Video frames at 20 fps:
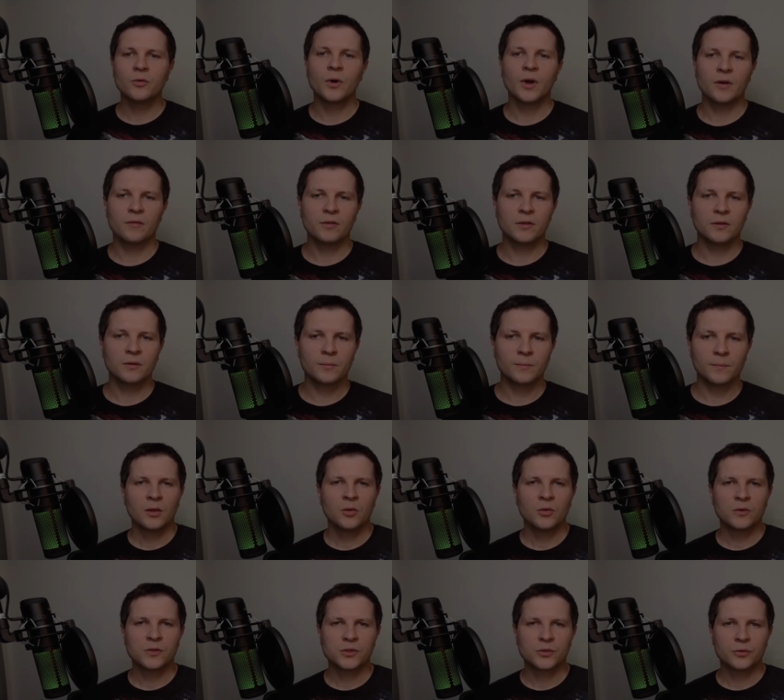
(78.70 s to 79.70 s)
you have it.
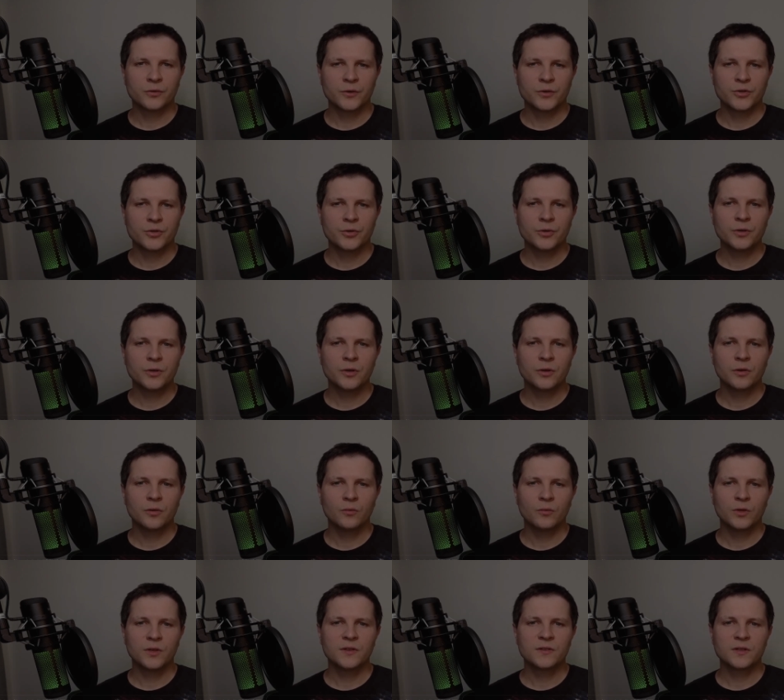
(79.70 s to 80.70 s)
Long story short,
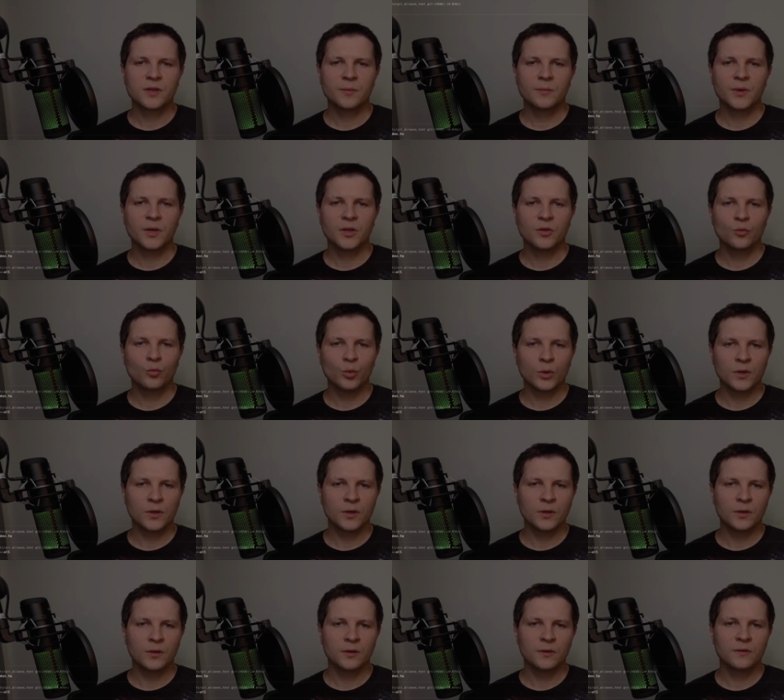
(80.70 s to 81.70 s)
with this command
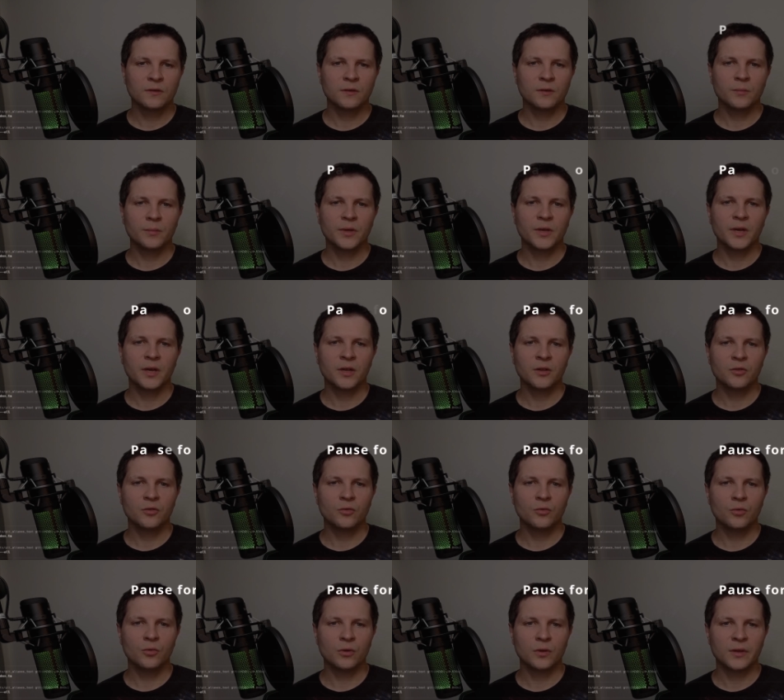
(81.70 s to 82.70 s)
we simply
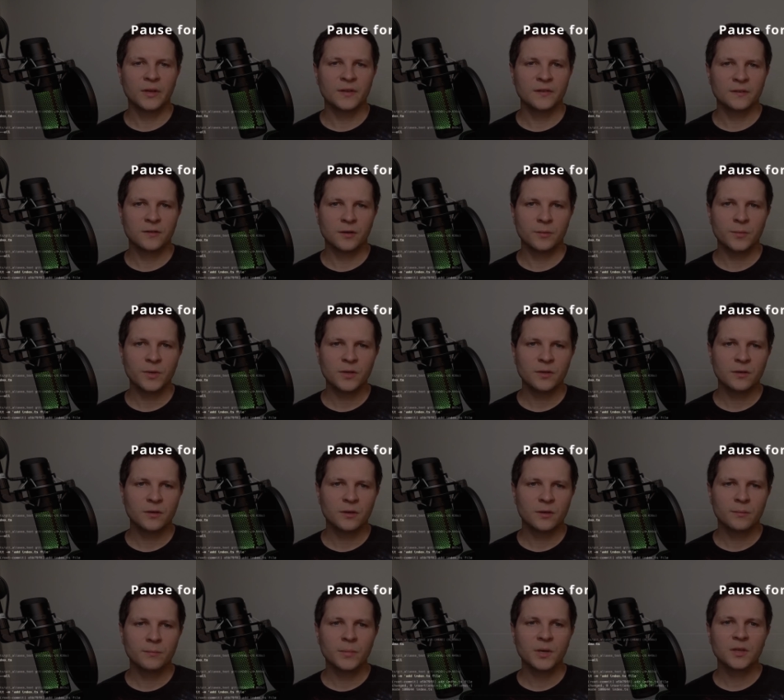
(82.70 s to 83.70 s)
undo last commit,
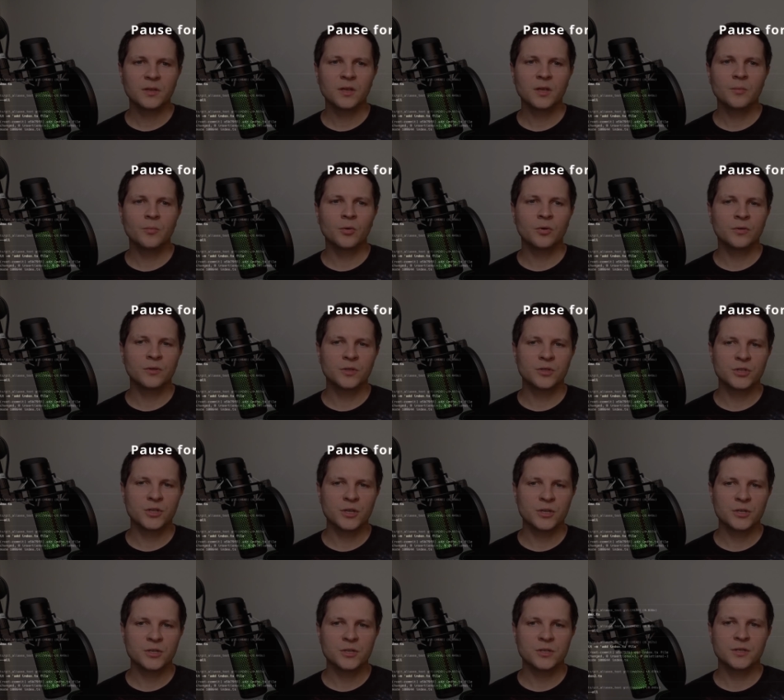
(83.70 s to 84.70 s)
but keep all the
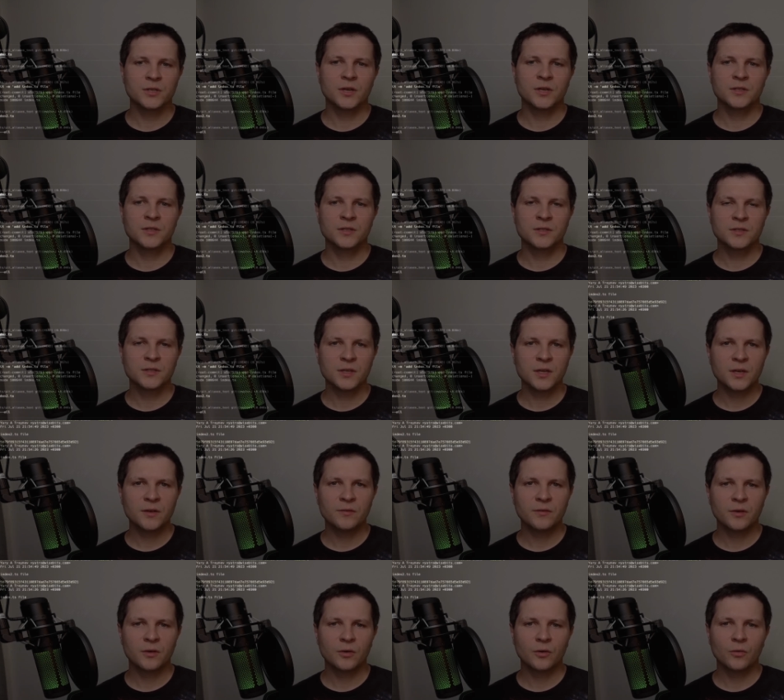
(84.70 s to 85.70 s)
changes as
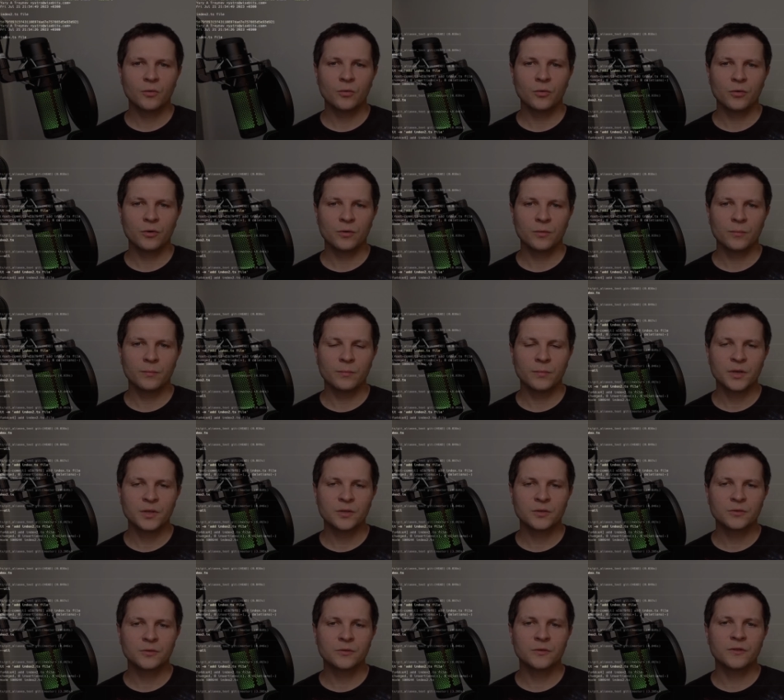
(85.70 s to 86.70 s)
unsaved, or
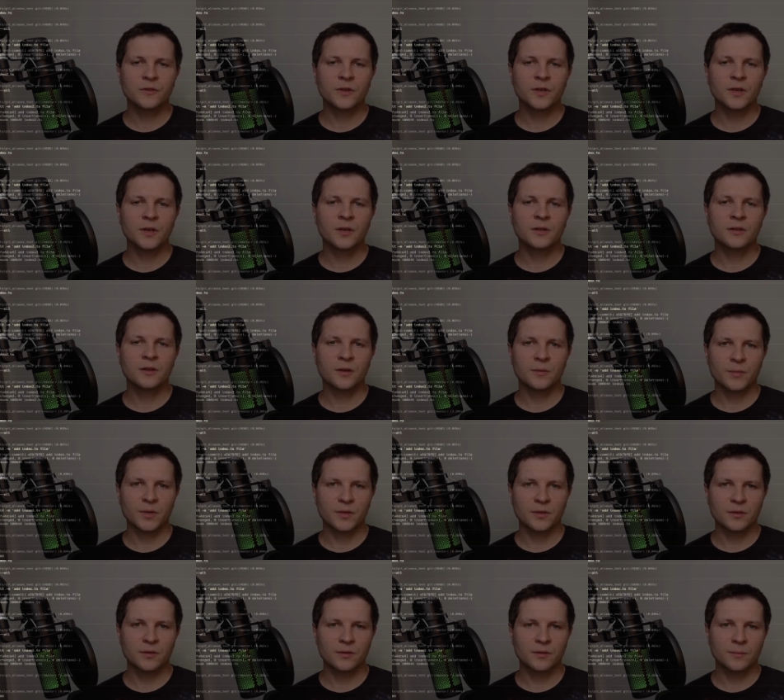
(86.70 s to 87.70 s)
better to say
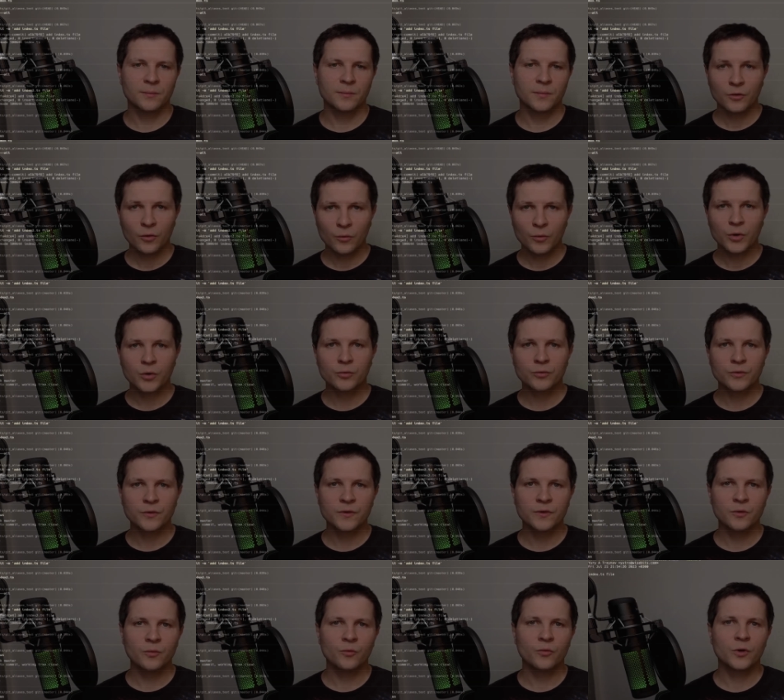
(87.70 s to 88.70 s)
uncommitted, so we could
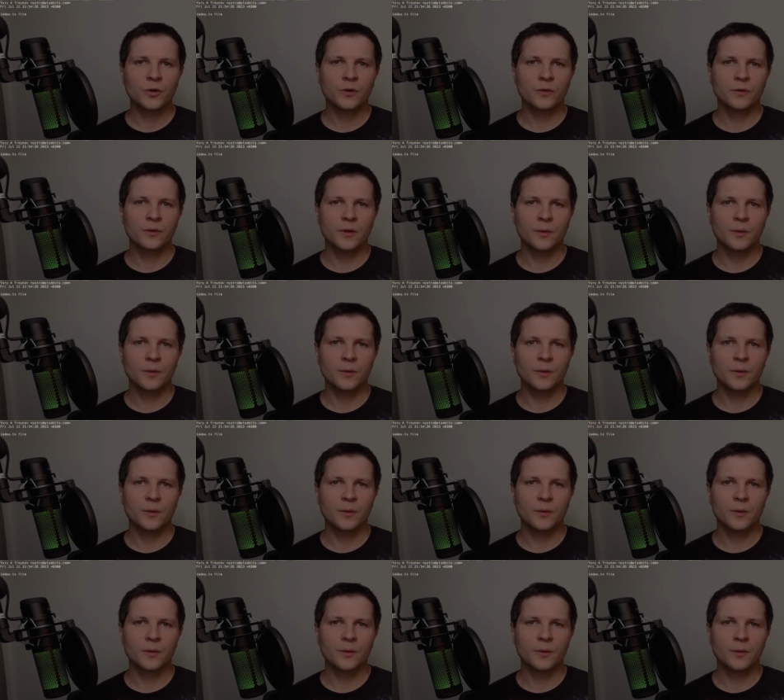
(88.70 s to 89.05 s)
resume work on